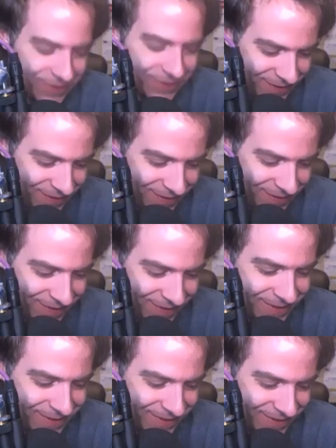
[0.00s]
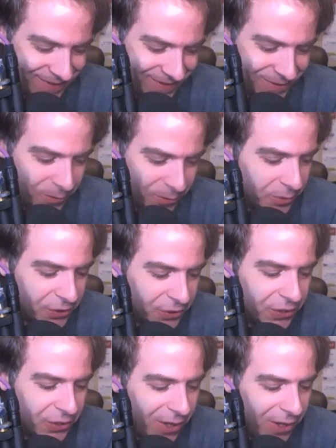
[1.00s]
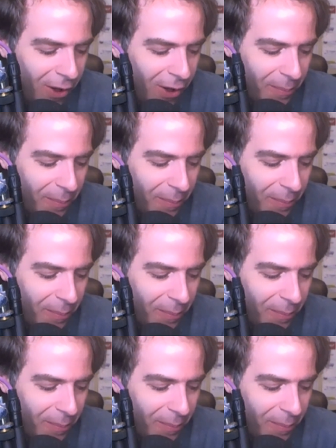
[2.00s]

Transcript: as you get closer to the anniversary.